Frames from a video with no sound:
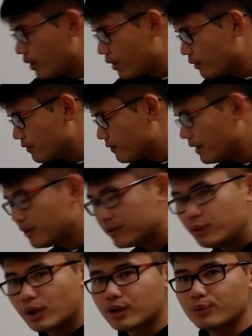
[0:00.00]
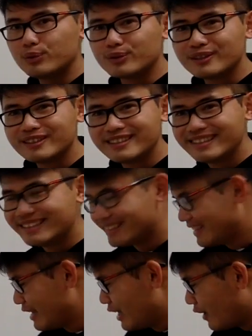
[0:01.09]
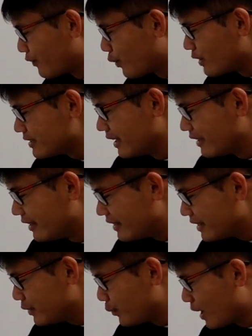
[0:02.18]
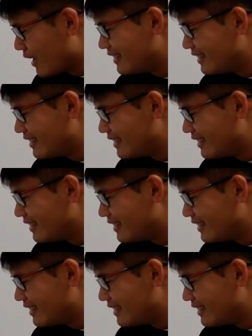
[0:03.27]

Well, finally, what can we do. Of course, negative 1,